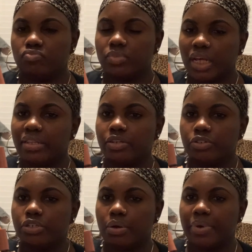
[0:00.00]
I think you
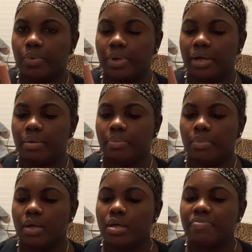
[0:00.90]
should go pick one up.
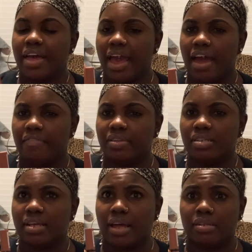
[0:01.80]
They have these
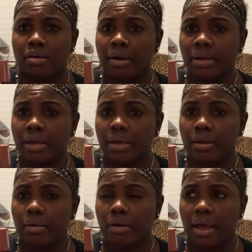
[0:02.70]
at Target,
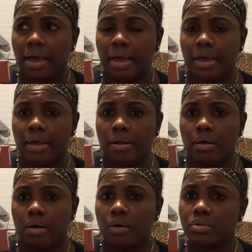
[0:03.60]
at
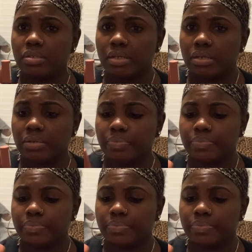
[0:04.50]
Ulta.